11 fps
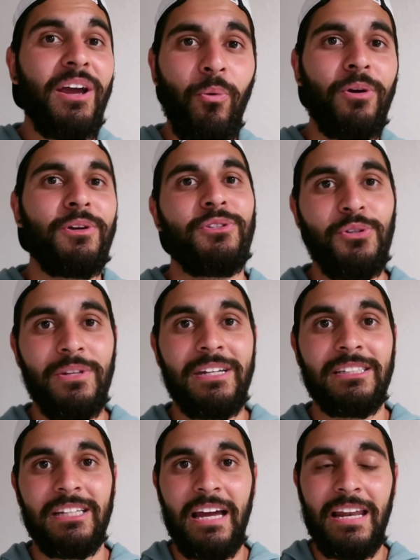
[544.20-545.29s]
they were to do
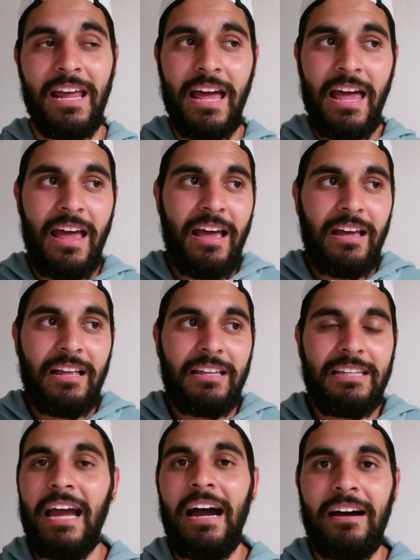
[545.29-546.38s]
this. And
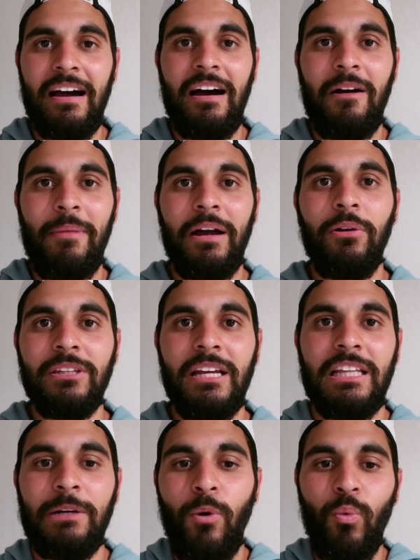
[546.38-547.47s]
yeah, I don't think
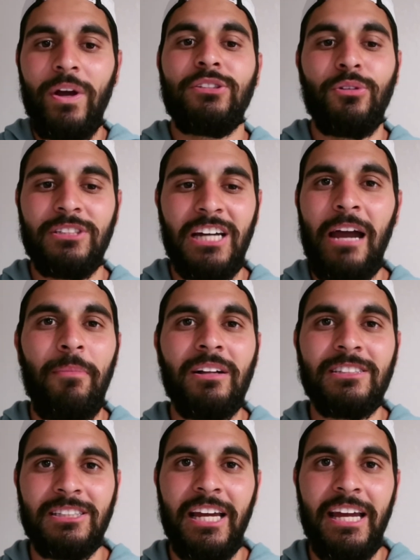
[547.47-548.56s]
they will waste their time on
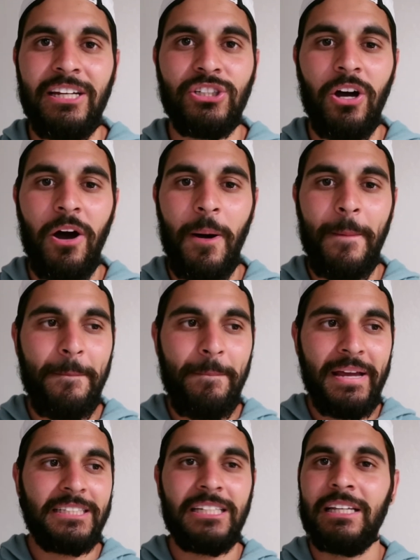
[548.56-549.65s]
stage
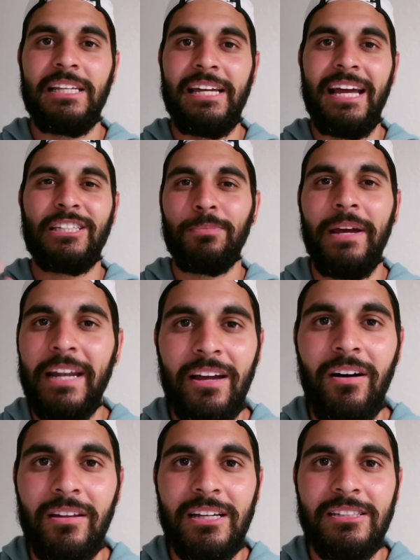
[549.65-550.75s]
basically explaining
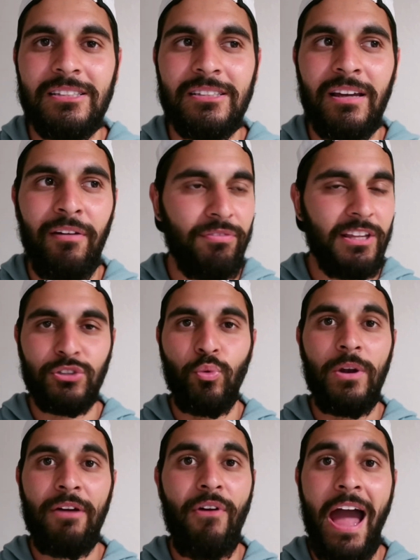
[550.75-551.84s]
all this if this will
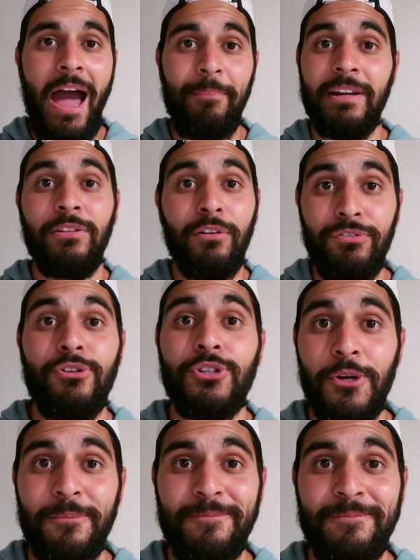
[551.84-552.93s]
never happen in the
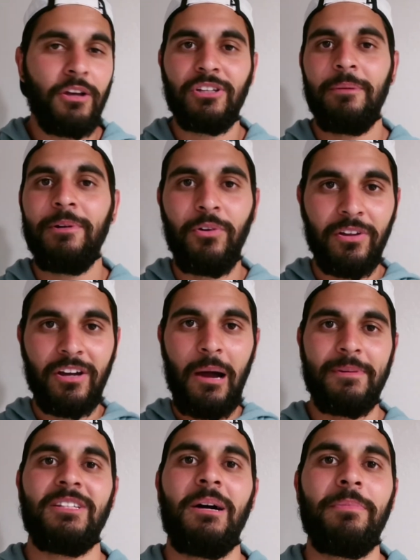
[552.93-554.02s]
future. So let me know in the
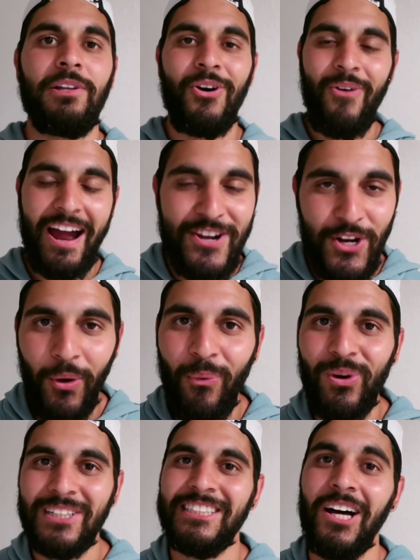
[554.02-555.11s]
comments down below. I know it
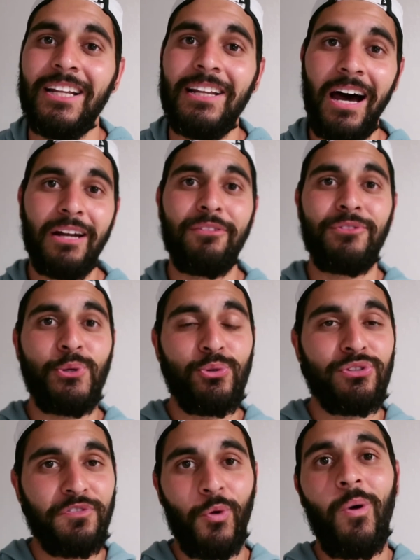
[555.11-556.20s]
wasn't a lot of
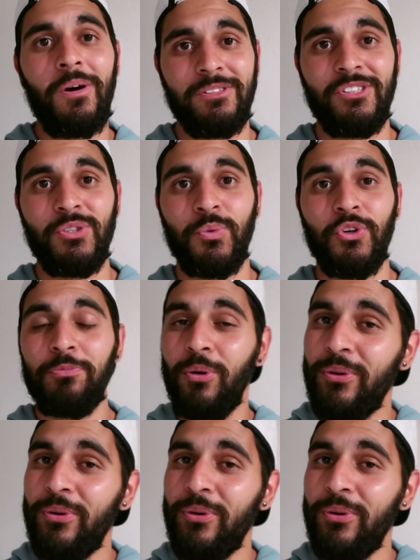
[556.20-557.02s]
news for Walt Disney World, but